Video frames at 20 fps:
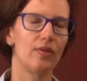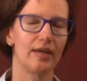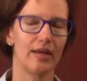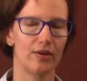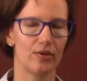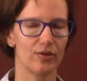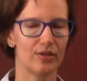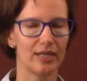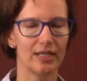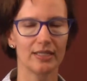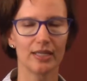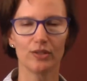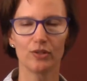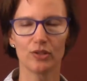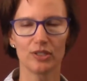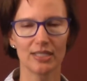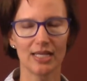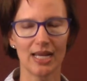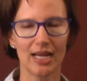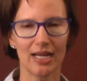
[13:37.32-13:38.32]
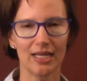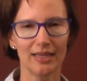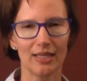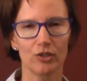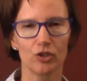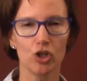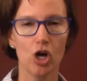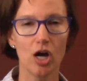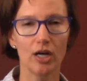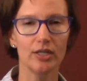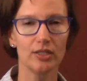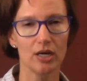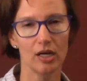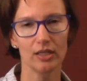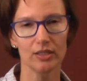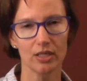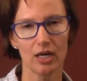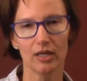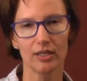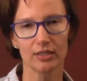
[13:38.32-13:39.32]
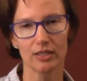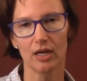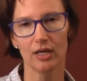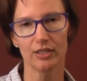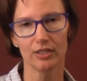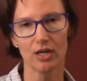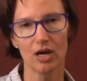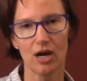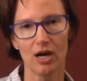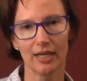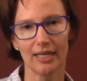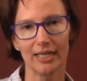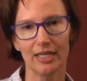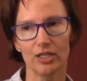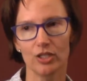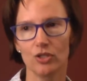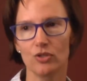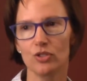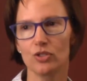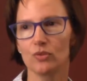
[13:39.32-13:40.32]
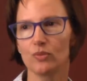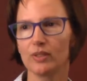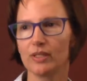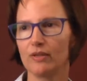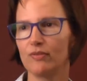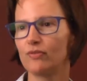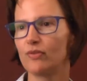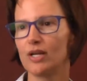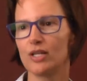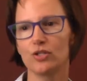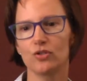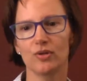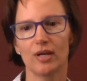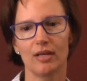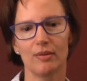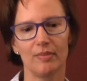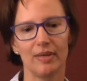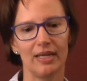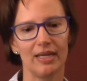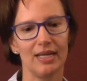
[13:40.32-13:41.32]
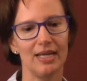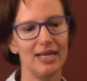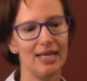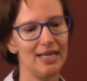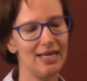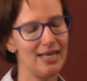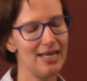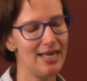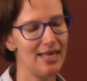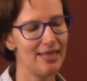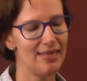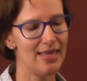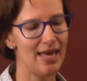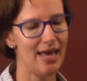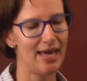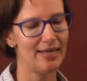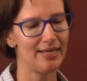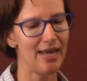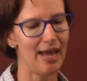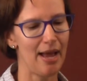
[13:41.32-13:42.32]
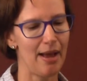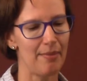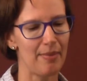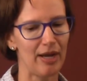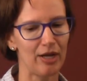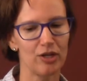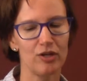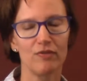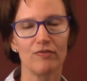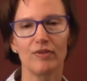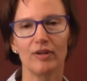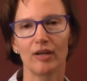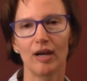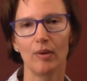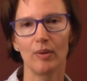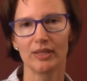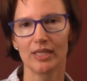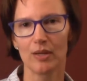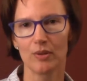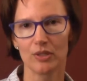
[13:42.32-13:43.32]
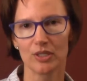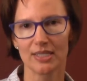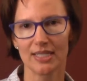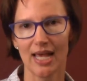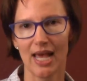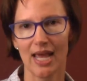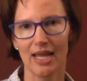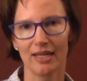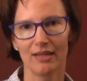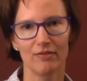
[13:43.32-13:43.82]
the other things that they're saying. They'll talk and talk and talk and talk and talk, and it used to really frustrate me that I couldn't figure out what they were saying.